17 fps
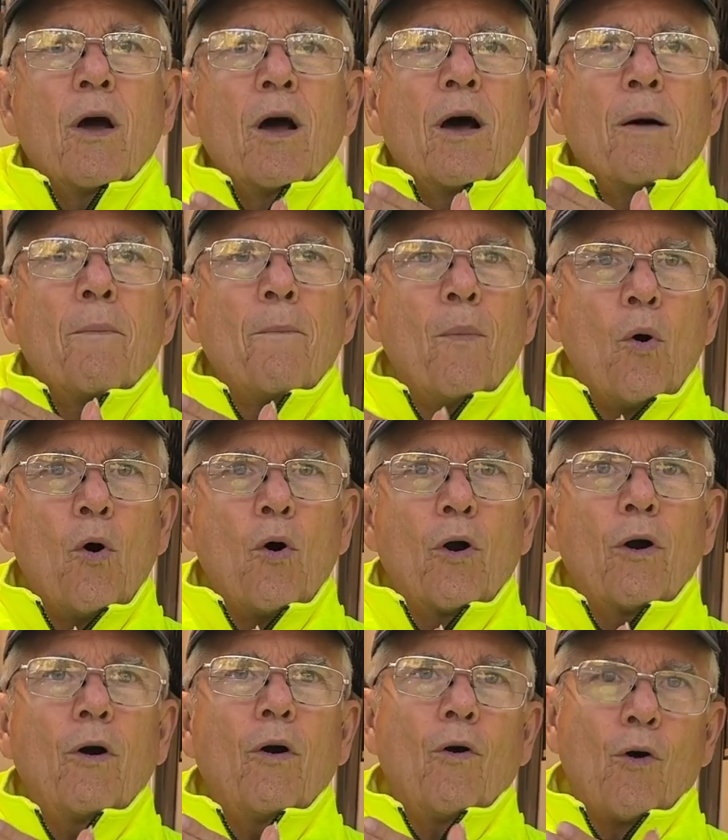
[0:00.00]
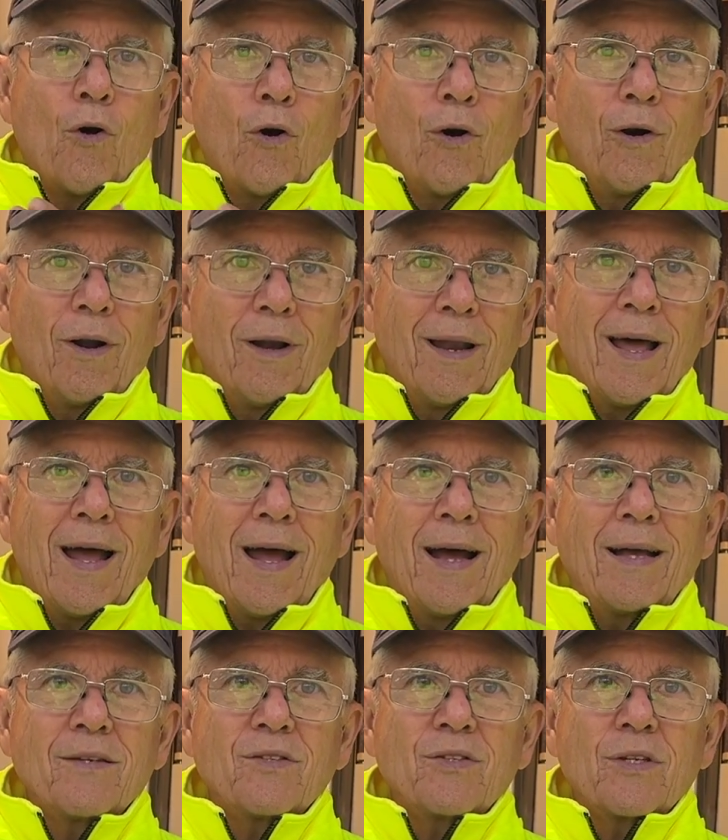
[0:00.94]
more or
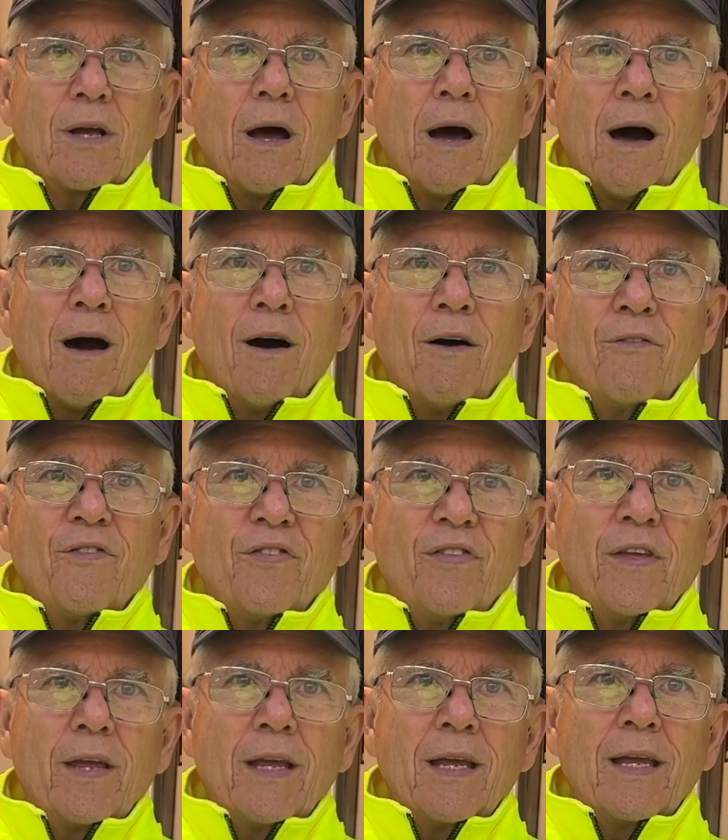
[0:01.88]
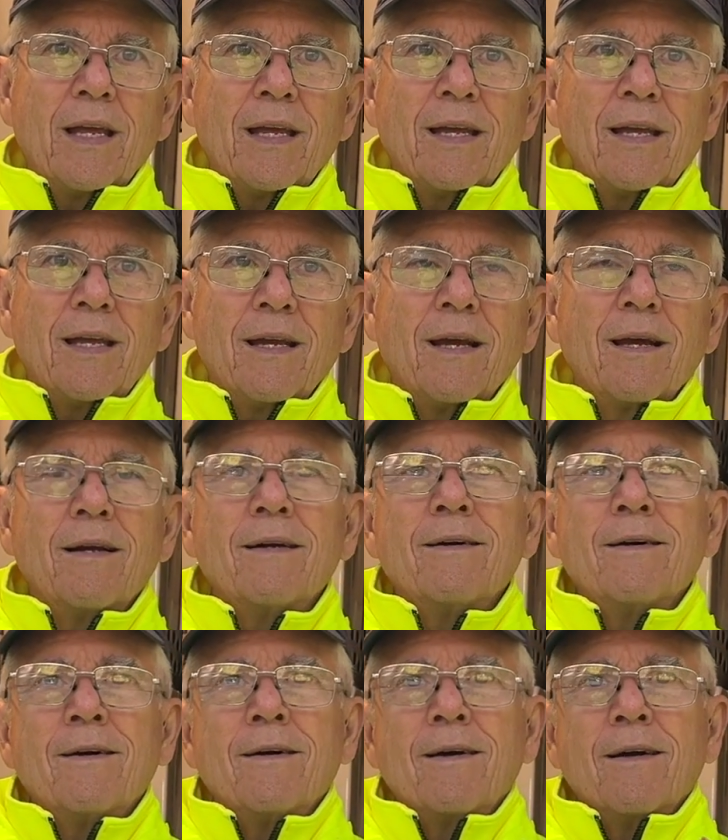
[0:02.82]
less of the
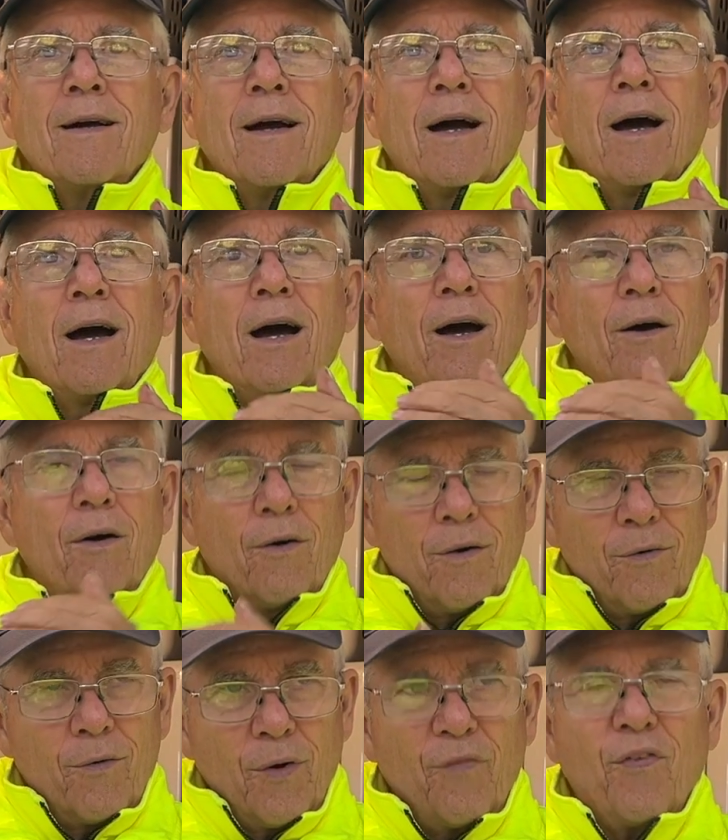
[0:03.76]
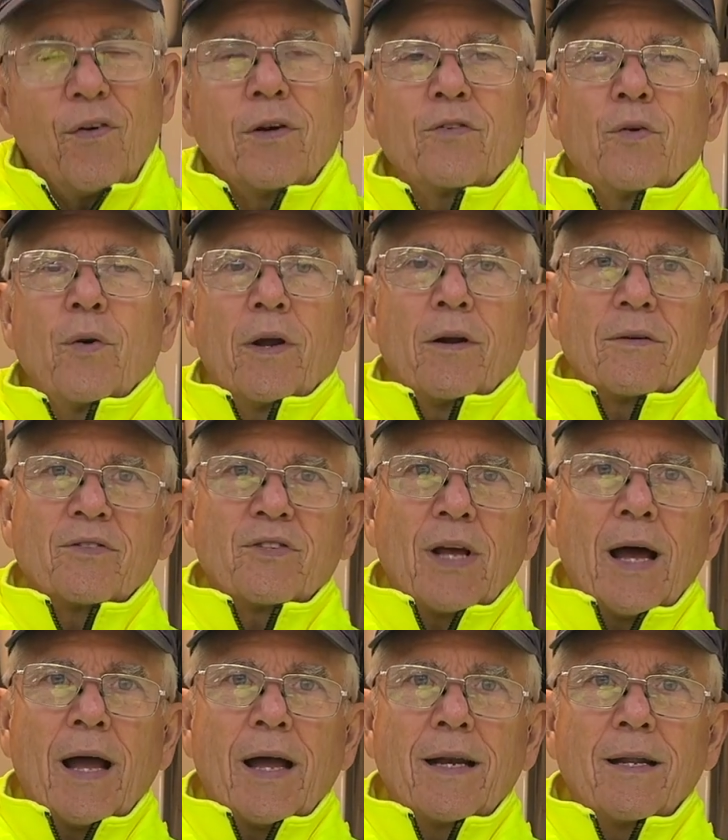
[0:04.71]
refrigerator
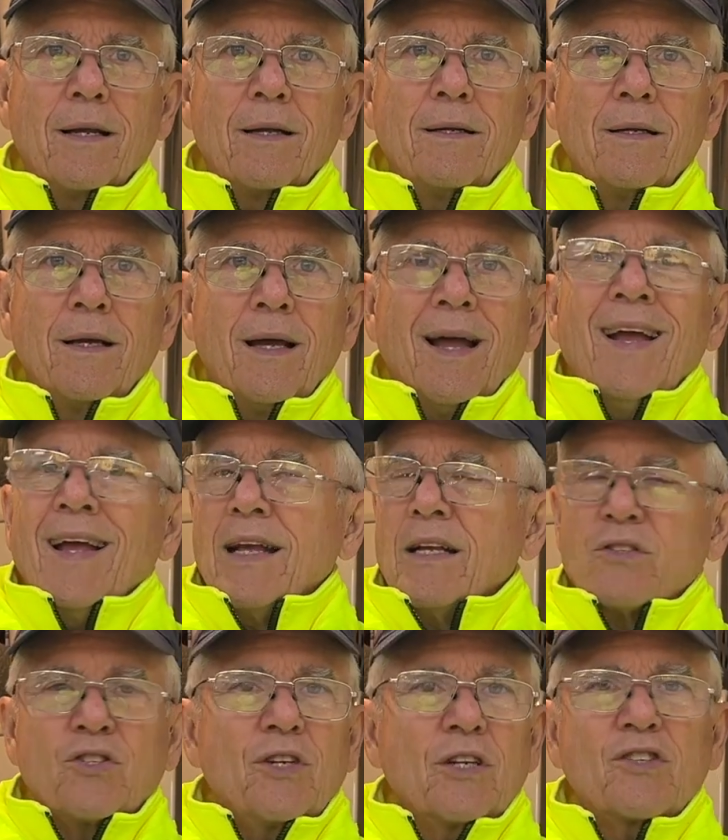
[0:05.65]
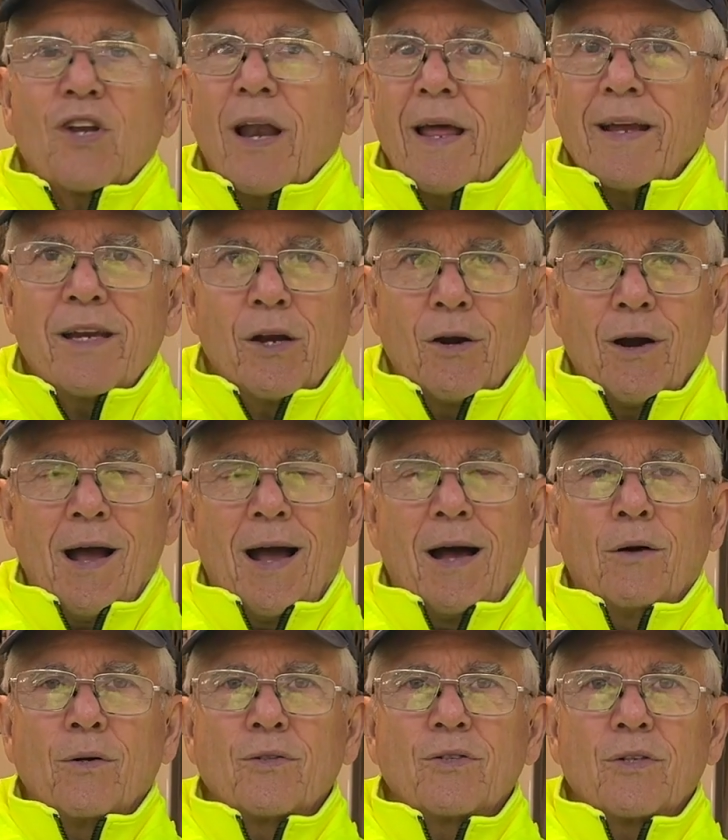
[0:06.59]
side. It's just like your
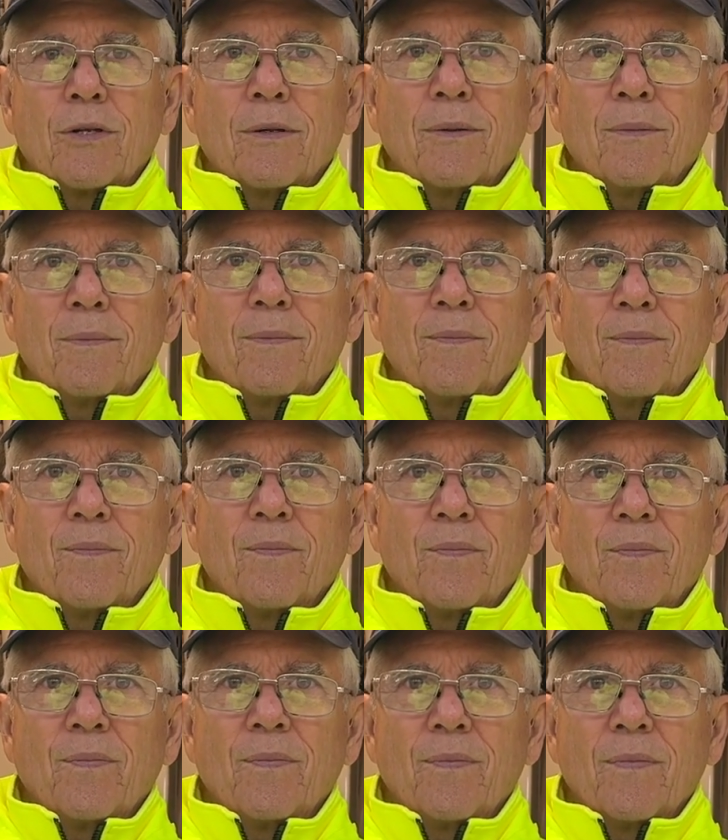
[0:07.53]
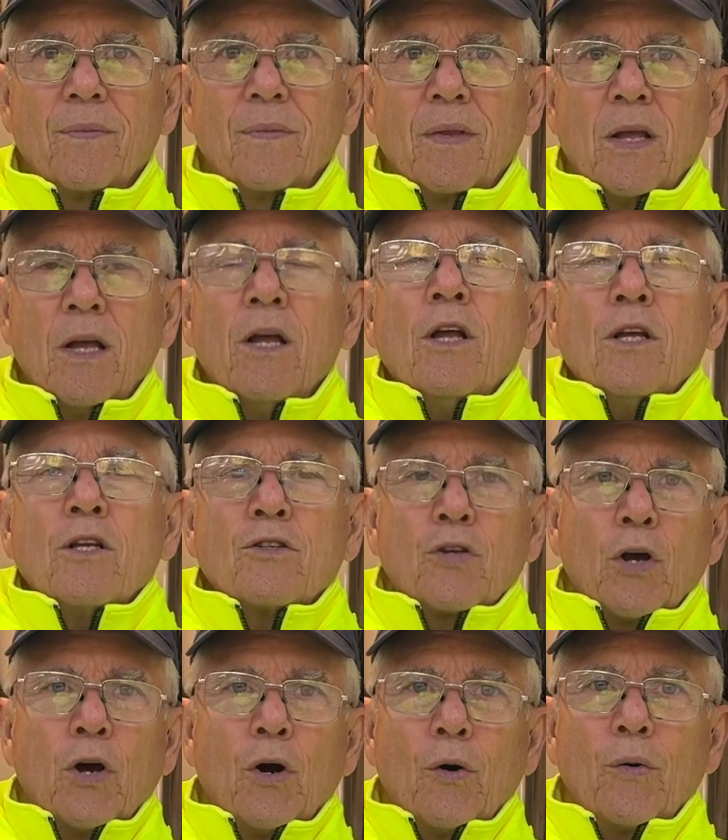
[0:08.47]
house.
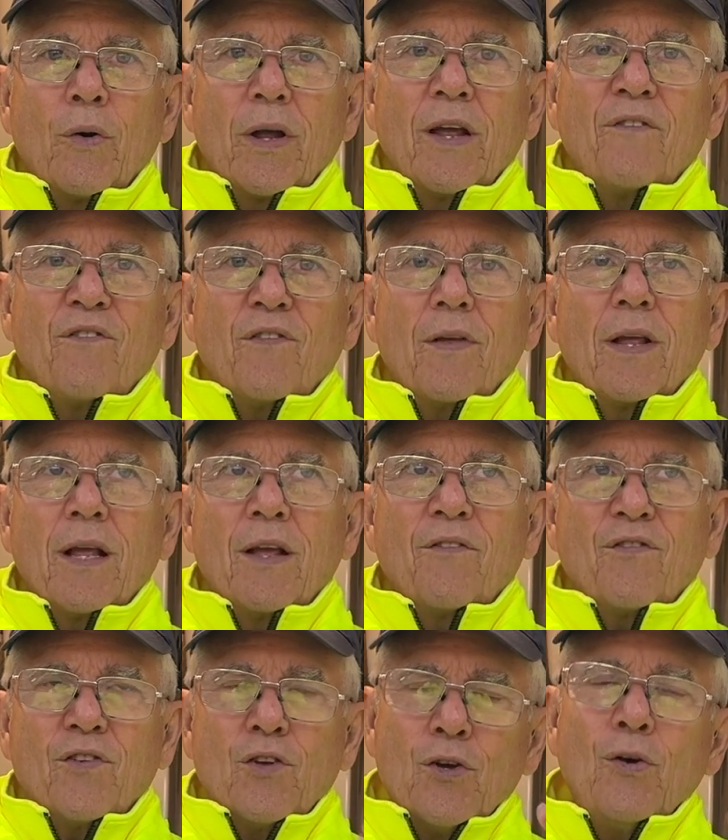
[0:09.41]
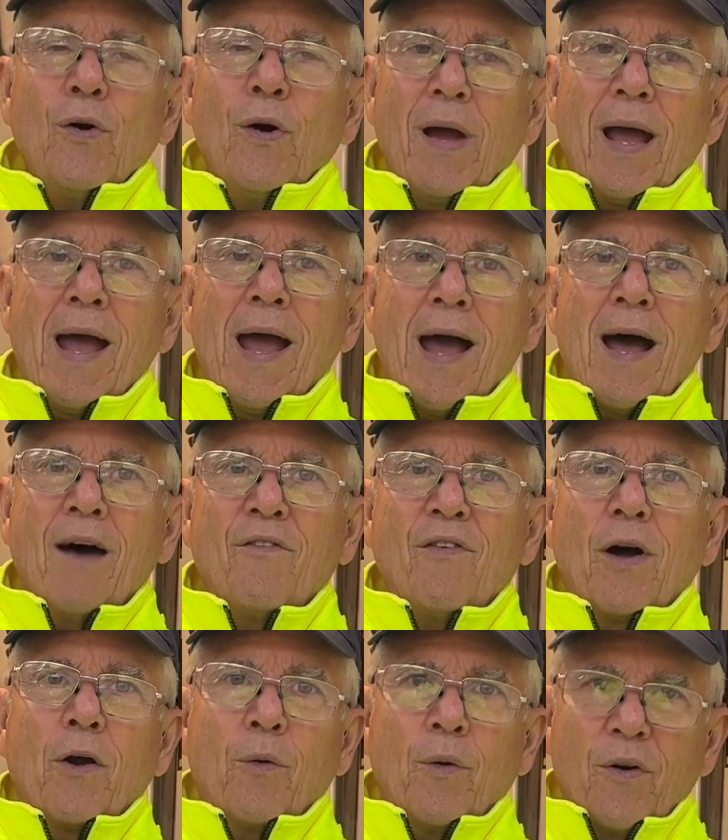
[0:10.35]
So if you have
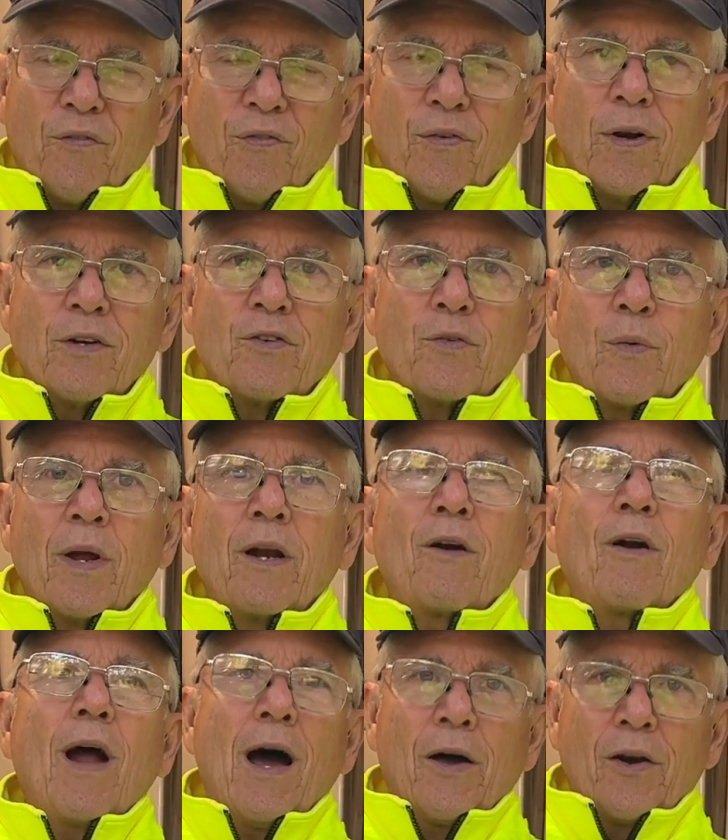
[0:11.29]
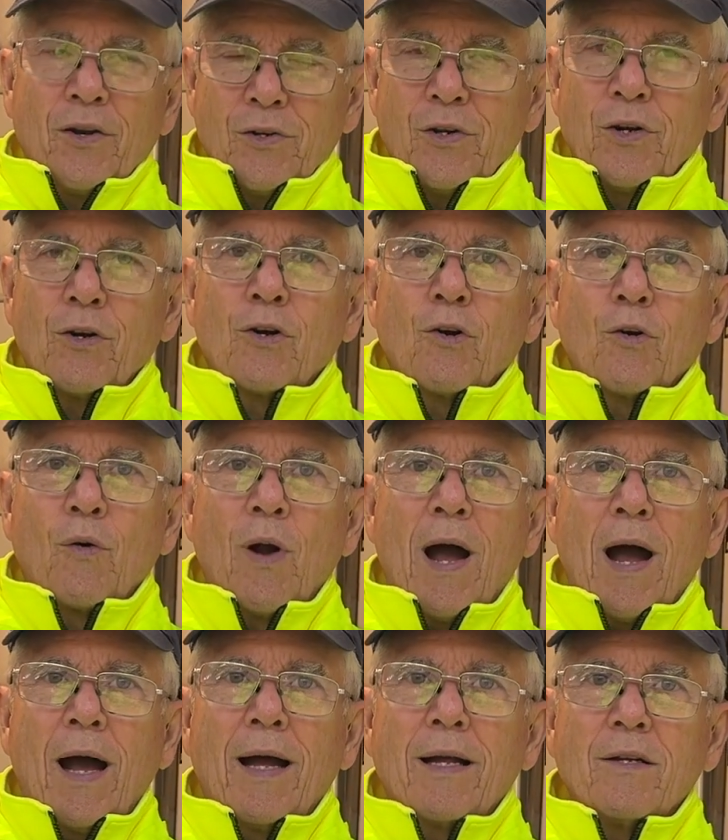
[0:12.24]
a refrigerator out in your
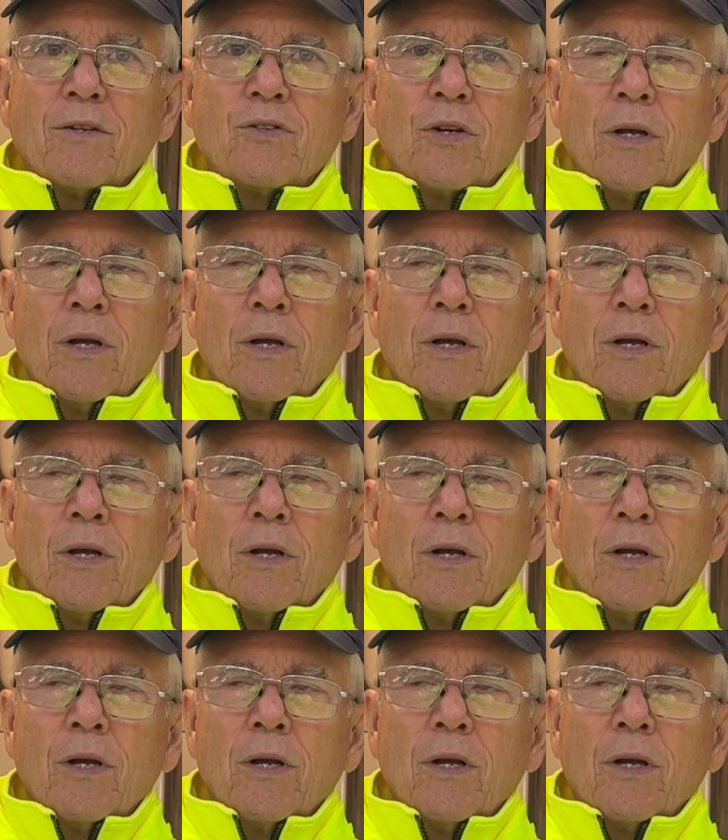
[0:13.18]
garage,